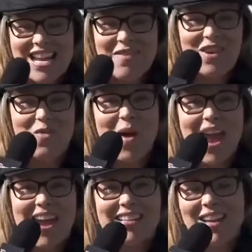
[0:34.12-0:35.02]
giving
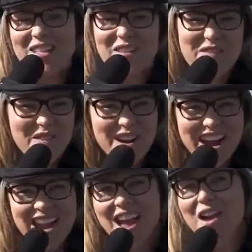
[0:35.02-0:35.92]
away tons of
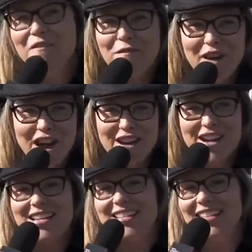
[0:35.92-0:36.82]
free,
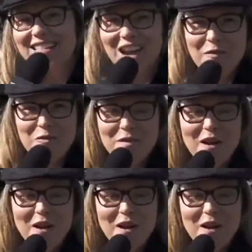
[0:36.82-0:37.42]
fun stuff.